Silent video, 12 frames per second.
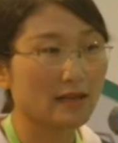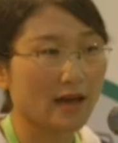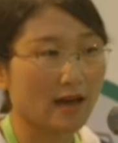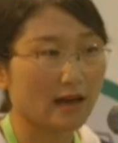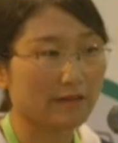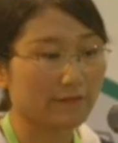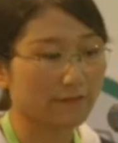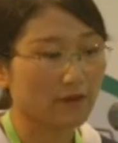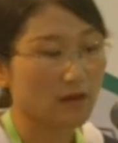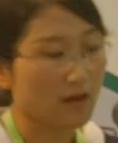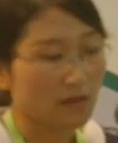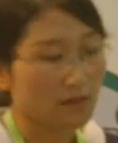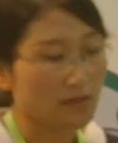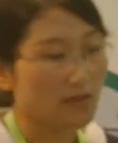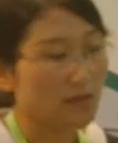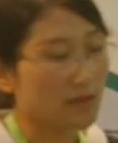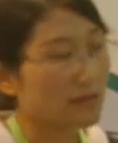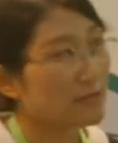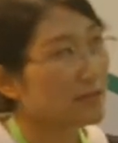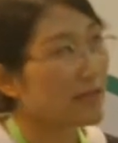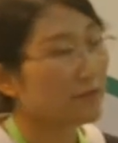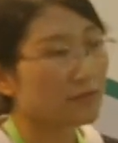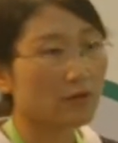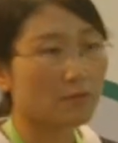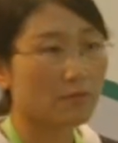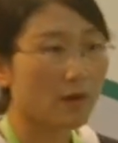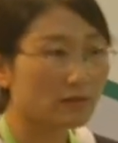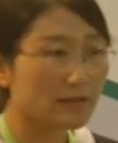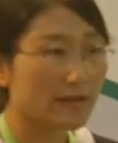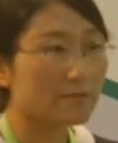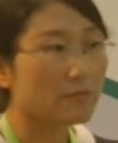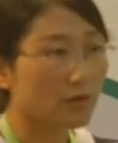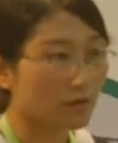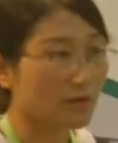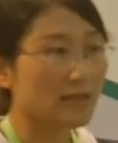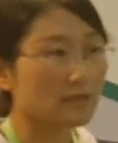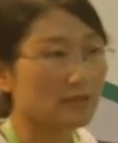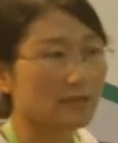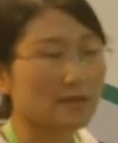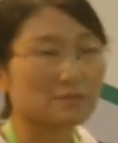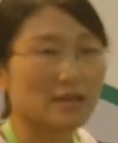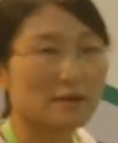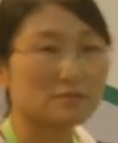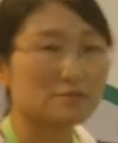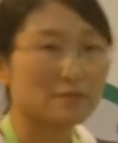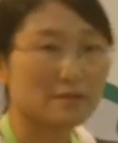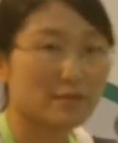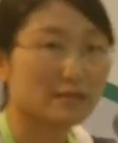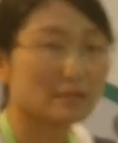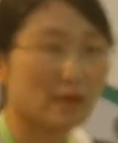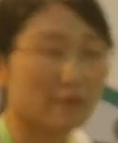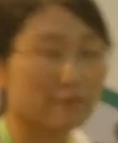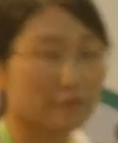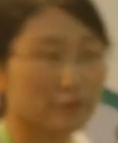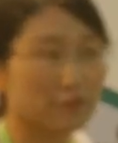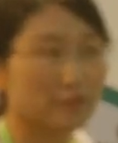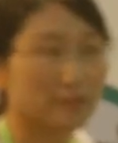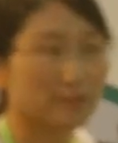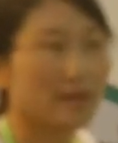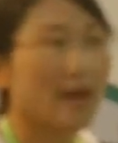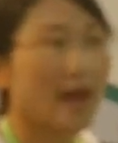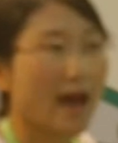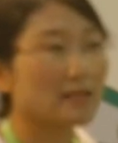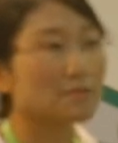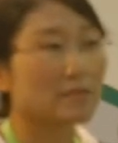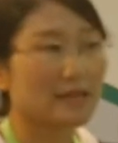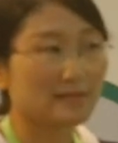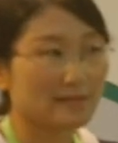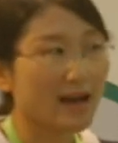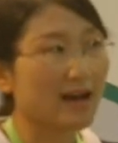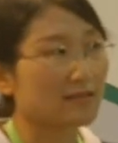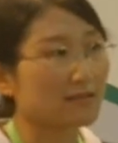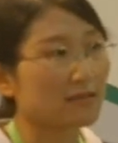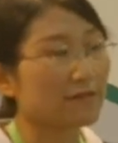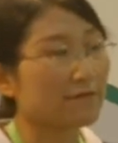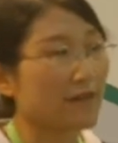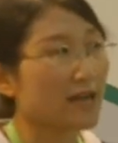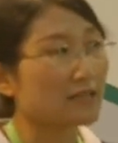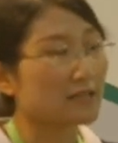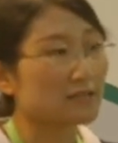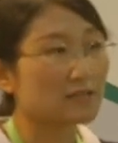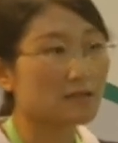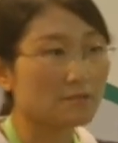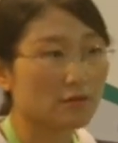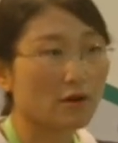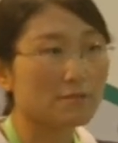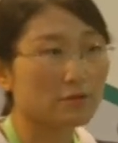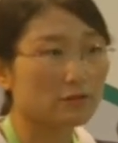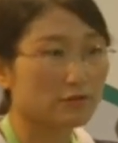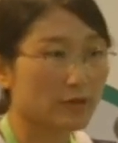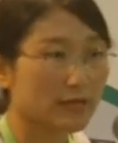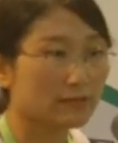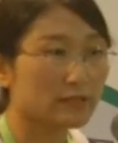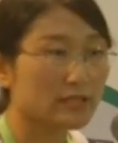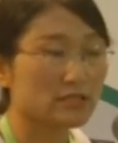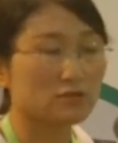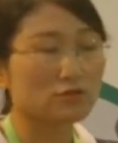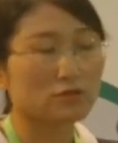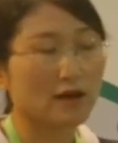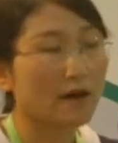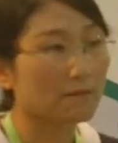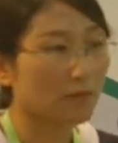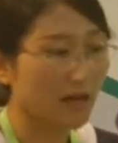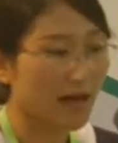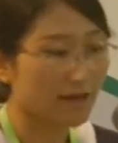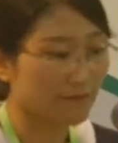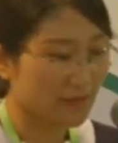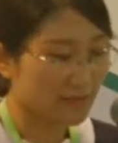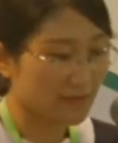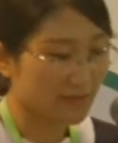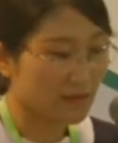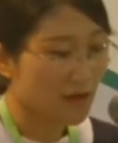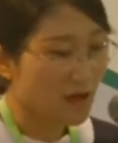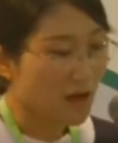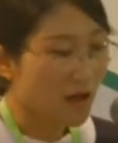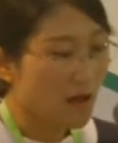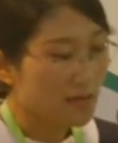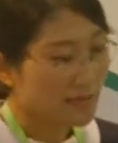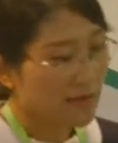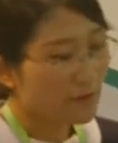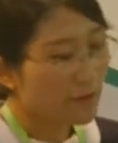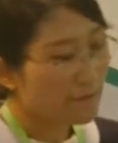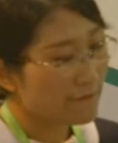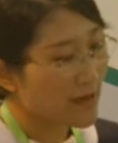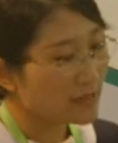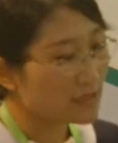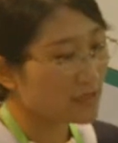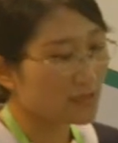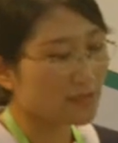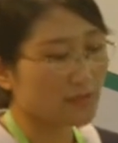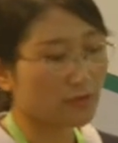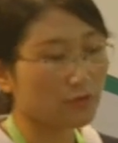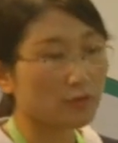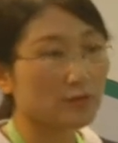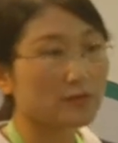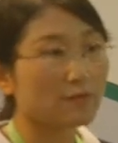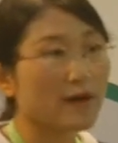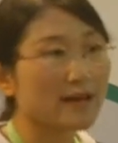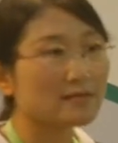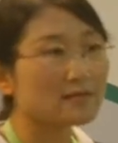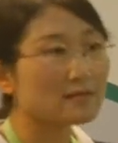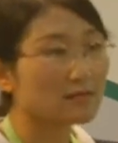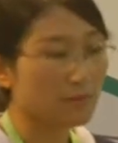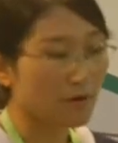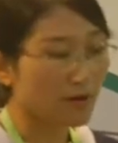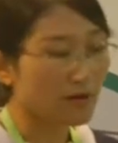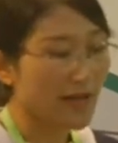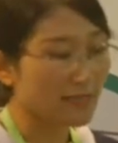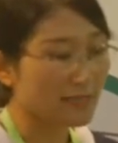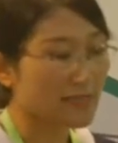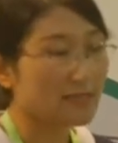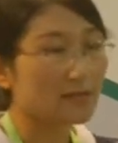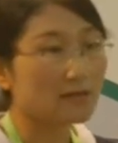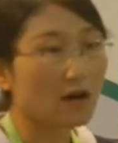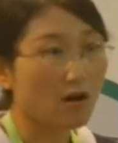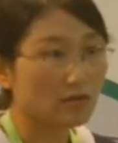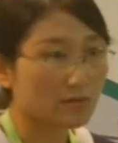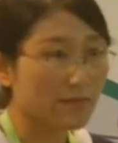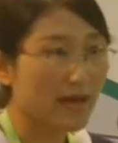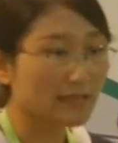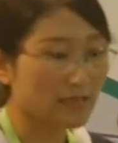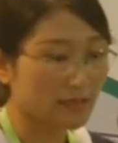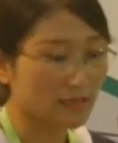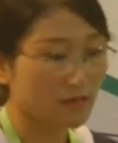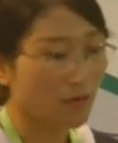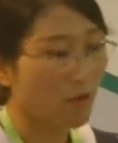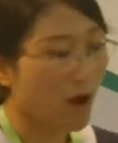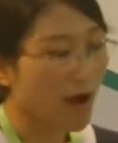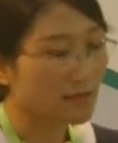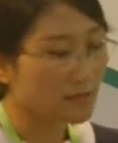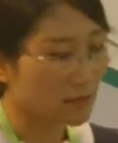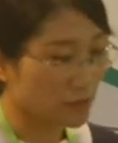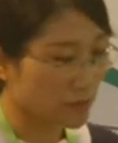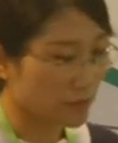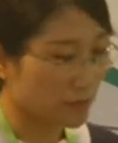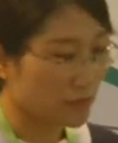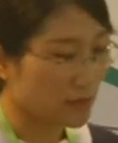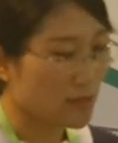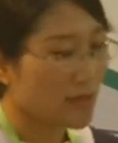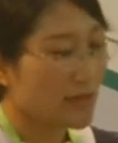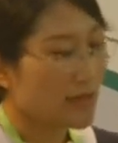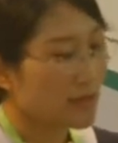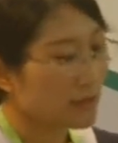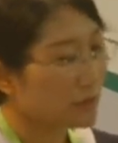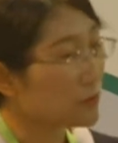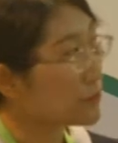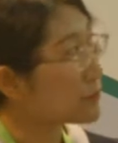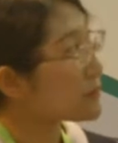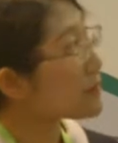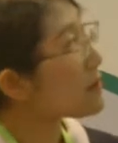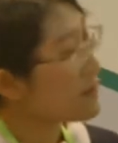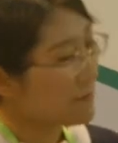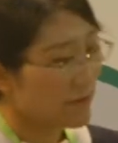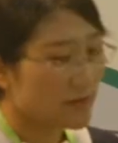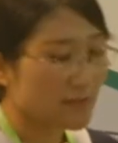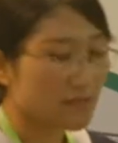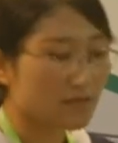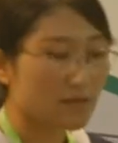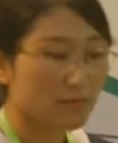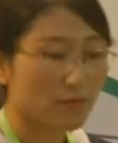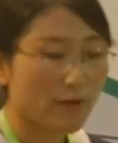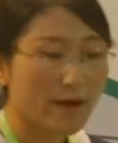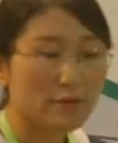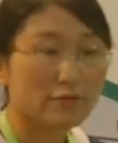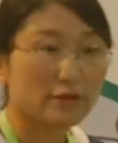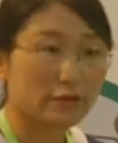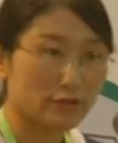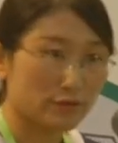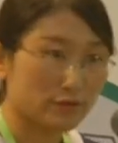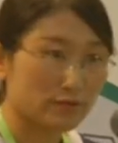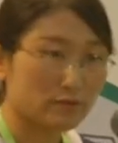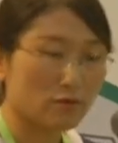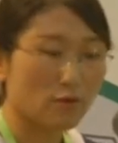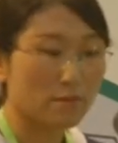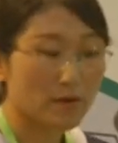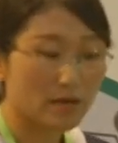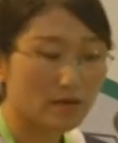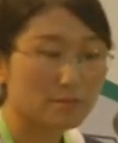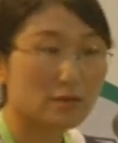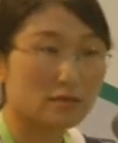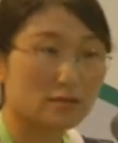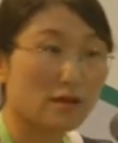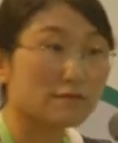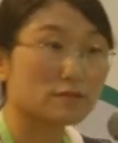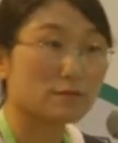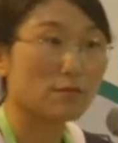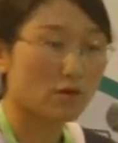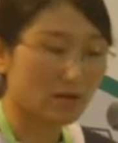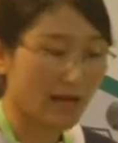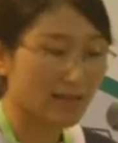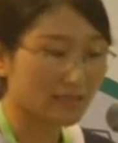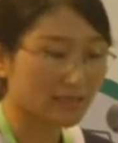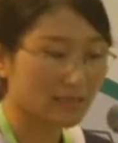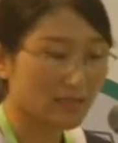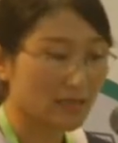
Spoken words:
life, there are several borderline products sometimes may make confusions and may thus affect the proper regulation to comply with. Several factors include whether a product is a cosmetics or other good, include first, the primary use or purpose of the product,